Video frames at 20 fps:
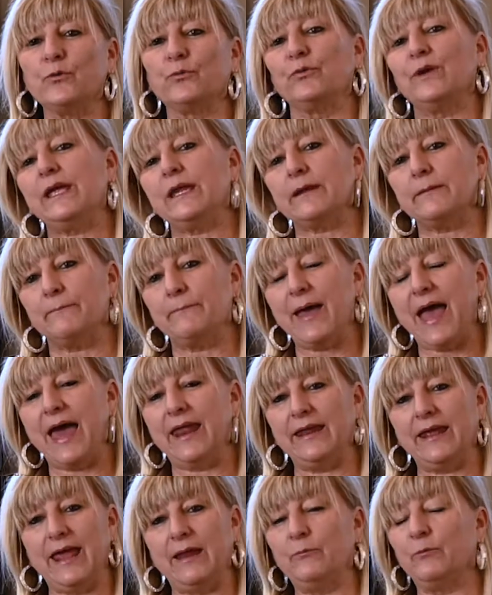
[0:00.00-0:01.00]
read in
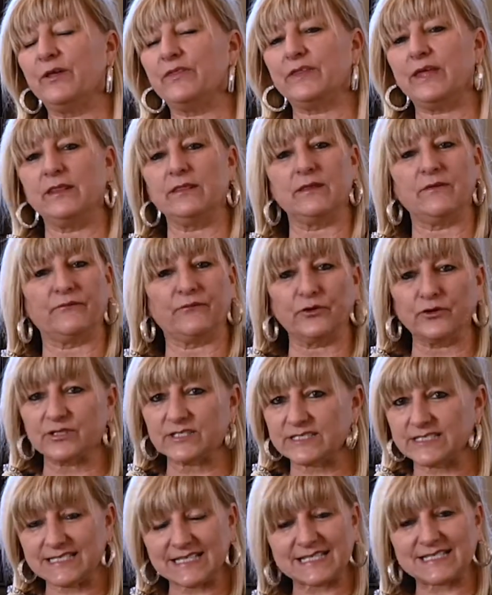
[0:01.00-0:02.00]
bed and within the
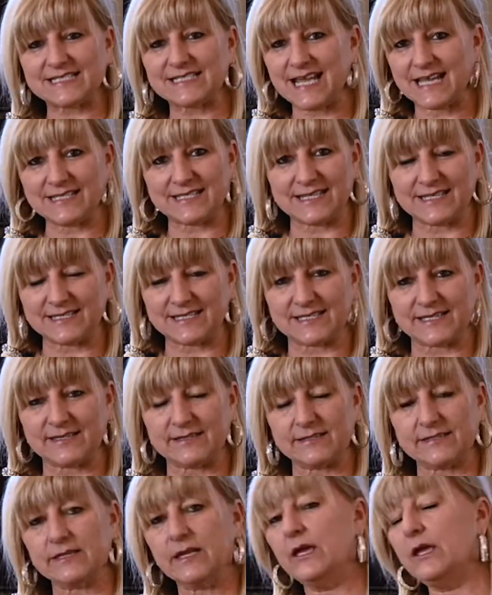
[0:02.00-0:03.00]
first 6
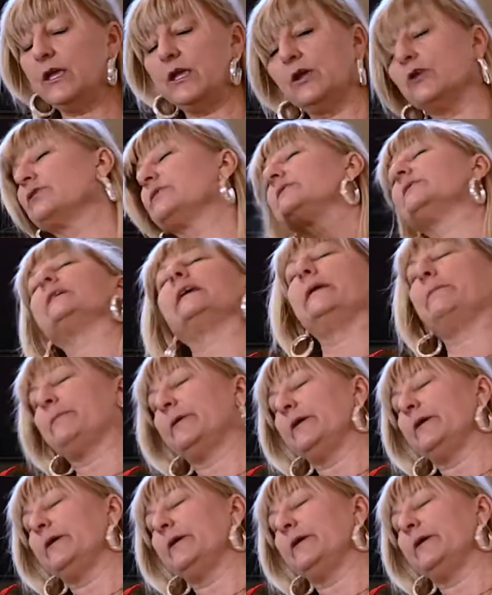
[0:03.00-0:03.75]
sentences, you're asleep?